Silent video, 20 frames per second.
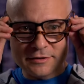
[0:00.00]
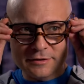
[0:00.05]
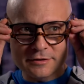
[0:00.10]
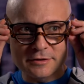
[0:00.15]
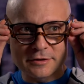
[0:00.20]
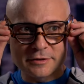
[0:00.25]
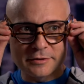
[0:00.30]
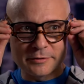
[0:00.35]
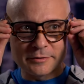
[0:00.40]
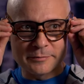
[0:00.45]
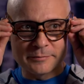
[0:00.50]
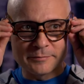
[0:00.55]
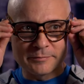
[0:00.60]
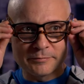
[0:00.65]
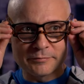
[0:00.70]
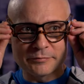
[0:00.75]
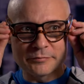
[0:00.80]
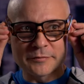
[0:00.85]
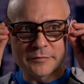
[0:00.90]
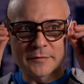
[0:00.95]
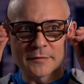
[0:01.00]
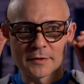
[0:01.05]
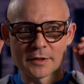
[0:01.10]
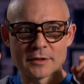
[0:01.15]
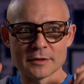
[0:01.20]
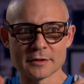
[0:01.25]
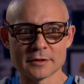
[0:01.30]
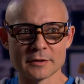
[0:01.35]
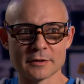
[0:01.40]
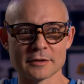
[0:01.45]
So. Right.
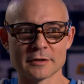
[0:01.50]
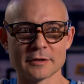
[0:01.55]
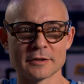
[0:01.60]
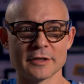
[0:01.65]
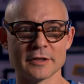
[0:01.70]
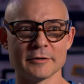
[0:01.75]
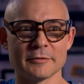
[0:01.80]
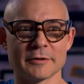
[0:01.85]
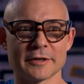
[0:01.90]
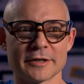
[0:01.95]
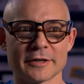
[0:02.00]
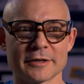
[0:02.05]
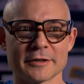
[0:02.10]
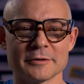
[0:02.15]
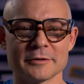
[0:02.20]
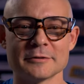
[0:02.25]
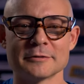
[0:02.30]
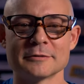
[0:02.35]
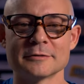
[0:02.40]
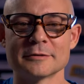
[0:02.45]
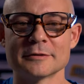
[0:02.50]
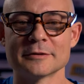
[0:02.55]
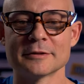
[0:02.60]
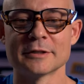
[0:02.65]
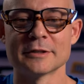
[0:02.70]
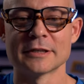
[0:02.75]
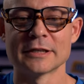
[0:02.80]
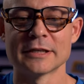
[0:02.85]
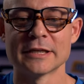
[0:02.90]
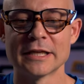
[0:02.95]
You, you need a
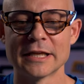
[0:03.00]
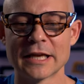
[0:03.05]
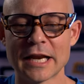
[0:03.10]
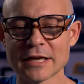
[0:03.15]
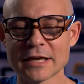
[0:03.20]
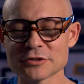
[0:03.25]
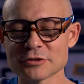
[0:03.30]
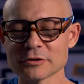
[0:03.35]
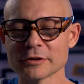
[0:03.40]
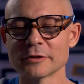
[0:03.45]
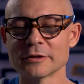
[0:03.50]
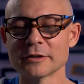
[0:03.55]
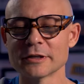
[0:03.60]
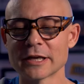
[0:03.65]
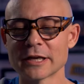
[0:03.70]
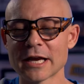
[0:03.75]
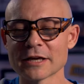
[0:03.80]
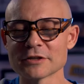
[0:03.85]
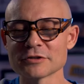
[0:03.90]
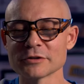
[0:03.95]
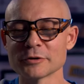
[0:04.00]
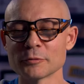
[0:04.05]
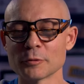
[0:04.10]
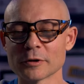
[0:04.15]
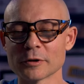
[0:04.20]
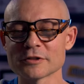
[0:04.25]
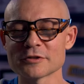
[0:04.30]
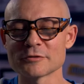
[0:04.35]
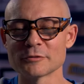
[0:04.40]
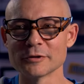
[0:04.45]
third, it actually it actually
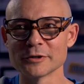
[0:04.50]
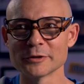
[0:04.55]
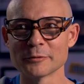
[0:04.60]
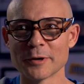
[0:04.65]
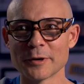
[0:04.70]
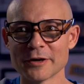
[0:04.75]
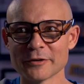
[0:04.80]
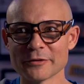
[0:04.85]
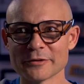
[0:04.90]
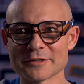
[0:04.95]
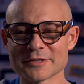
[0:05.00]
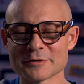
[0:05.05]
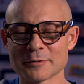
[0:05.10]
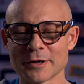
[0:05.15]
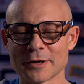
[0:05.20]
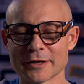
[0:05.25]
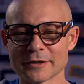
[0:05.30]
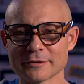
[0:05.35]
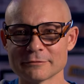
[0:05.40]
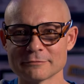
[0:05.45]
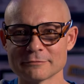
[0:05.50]
works really well pair. this way.